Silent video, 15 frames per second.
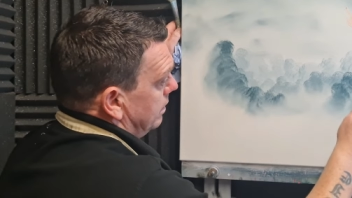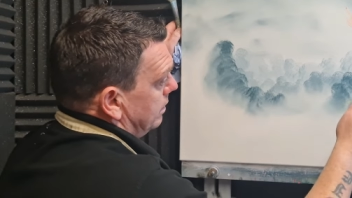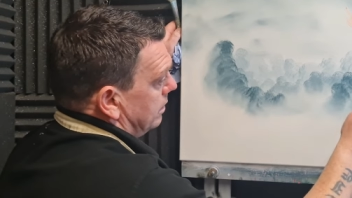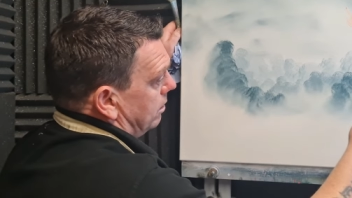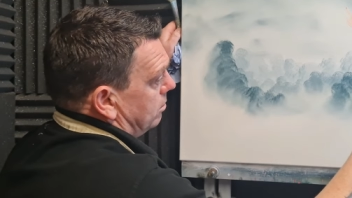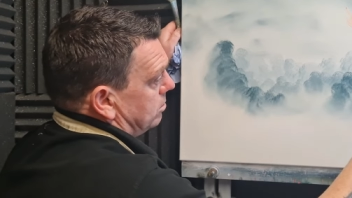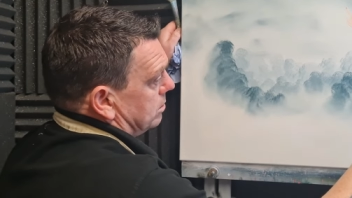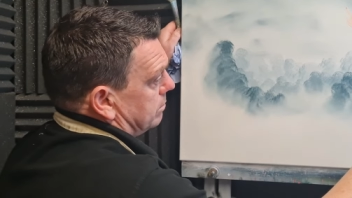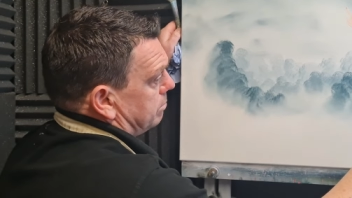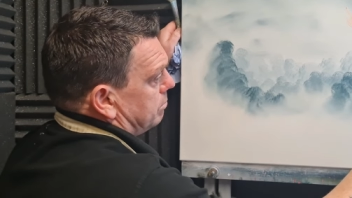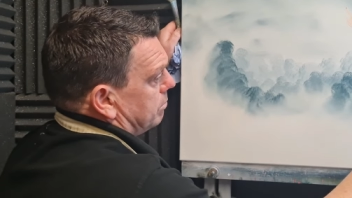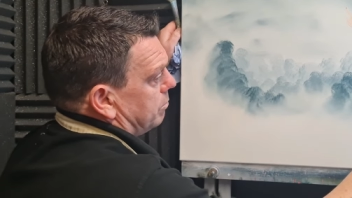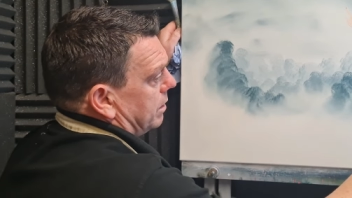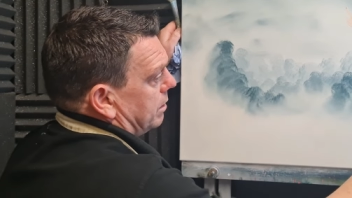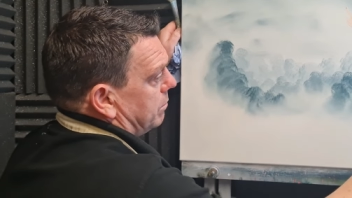You know, just
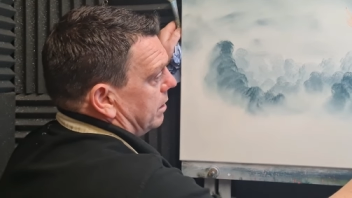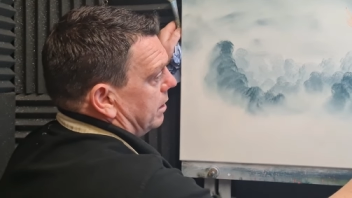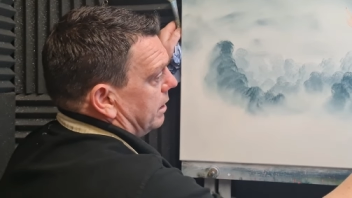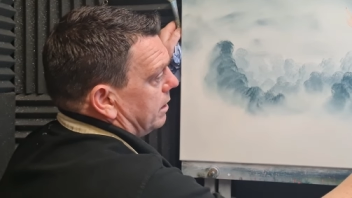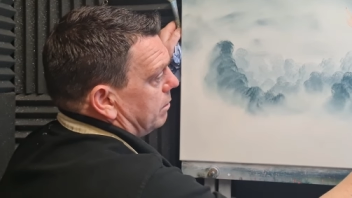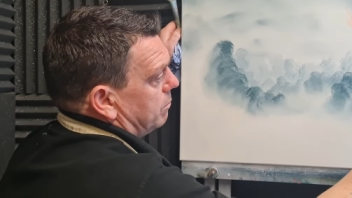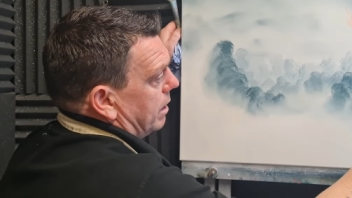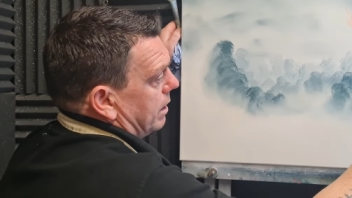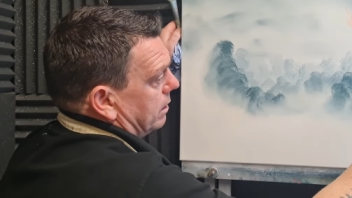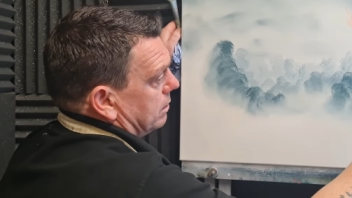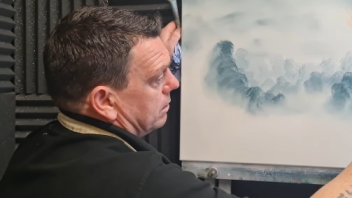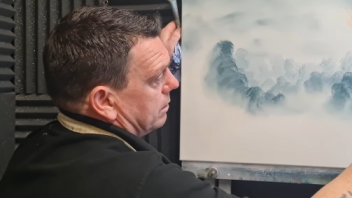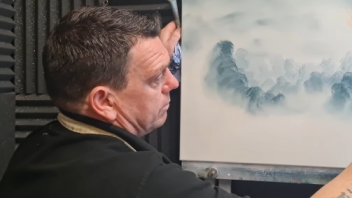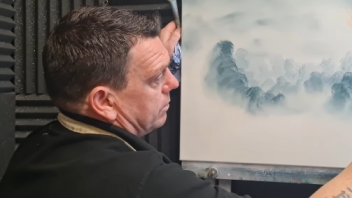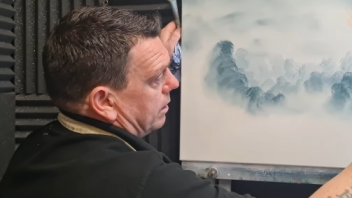ping me an email.
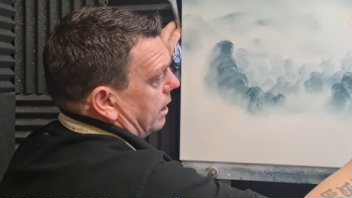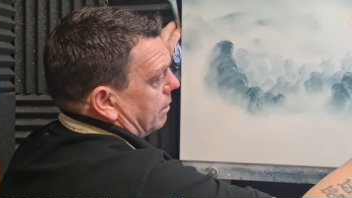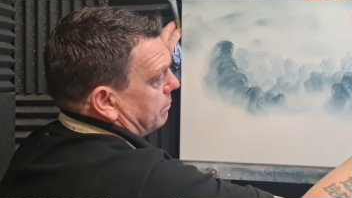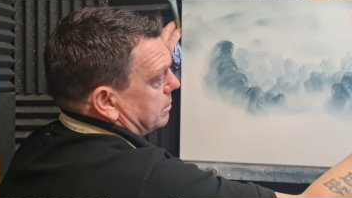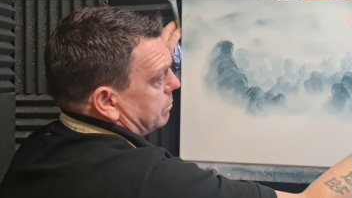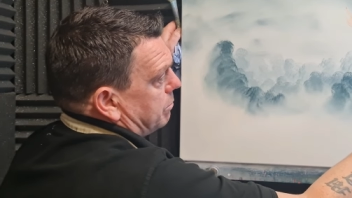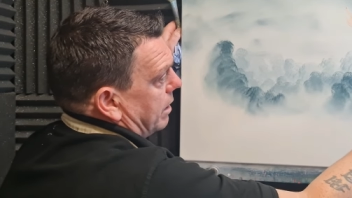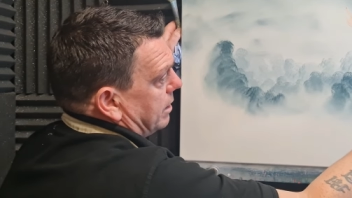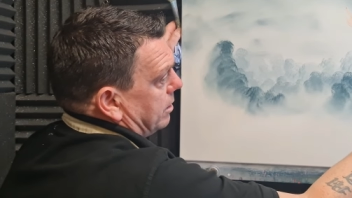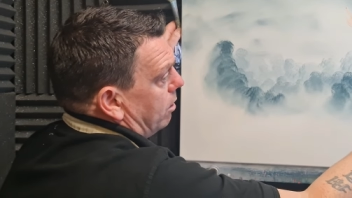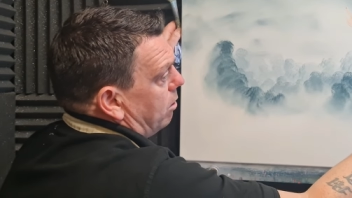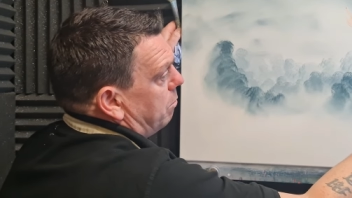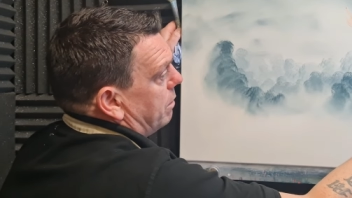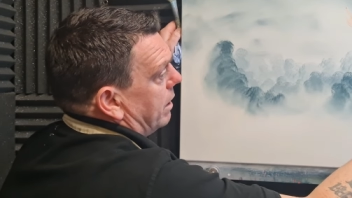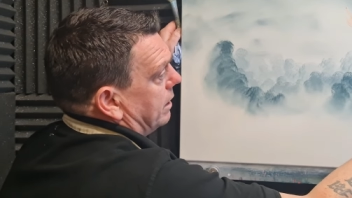If you'd like me to paint
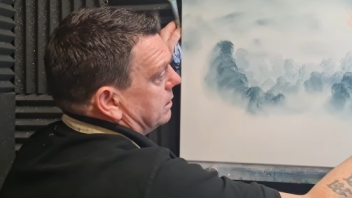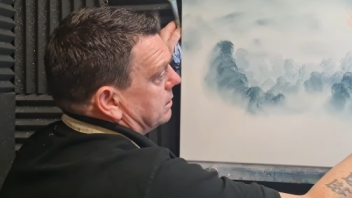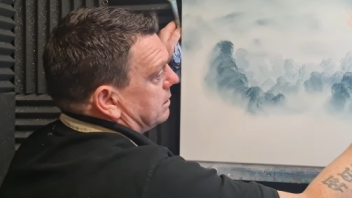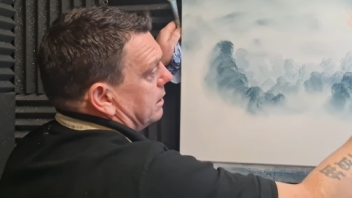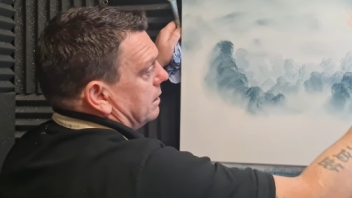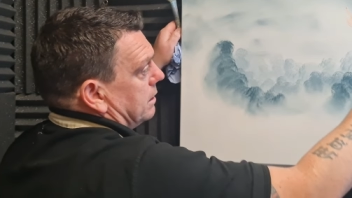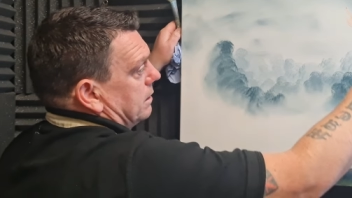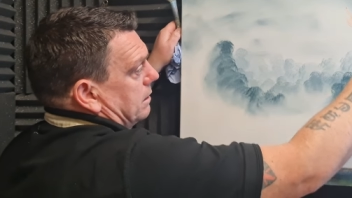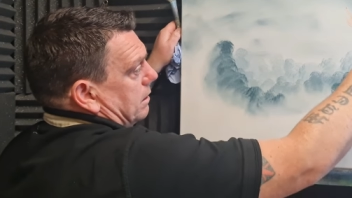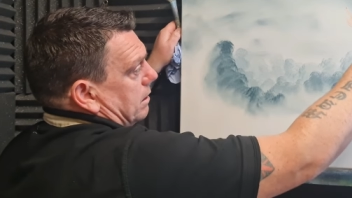your painting,